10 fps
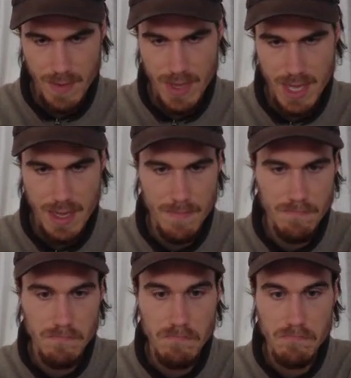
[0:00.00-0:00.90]
maybe
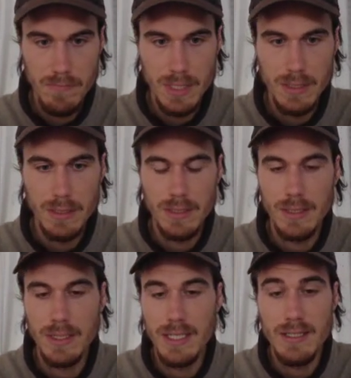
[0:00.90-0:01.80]

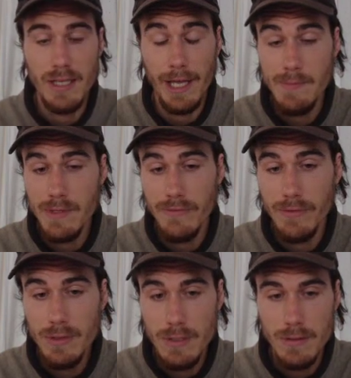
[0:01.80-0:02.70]
these types of
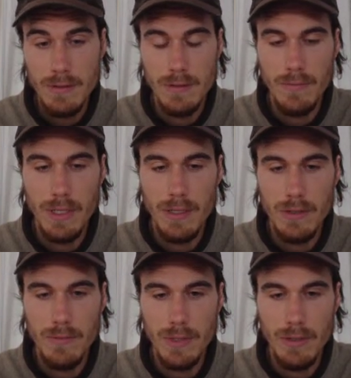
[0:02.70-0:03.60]
food could be
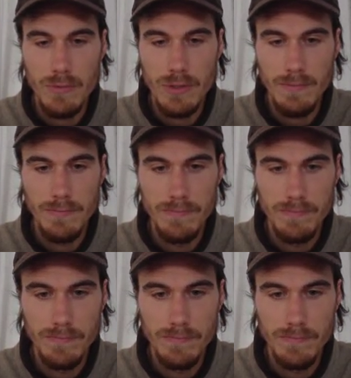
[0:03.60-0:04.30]
an option.